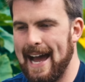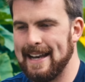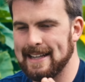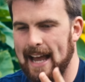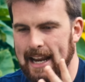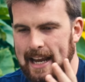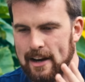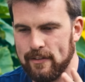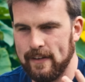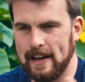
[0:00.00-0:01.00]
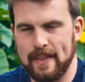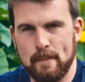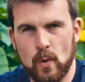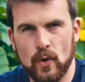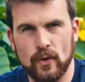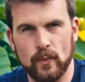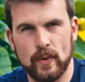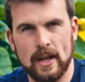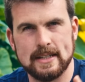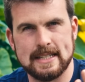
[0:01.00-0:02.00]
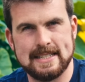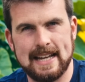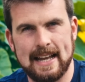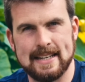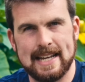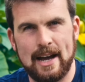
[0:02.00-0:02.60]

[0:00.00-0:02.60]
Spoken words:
and I kind of feel like the more that we understand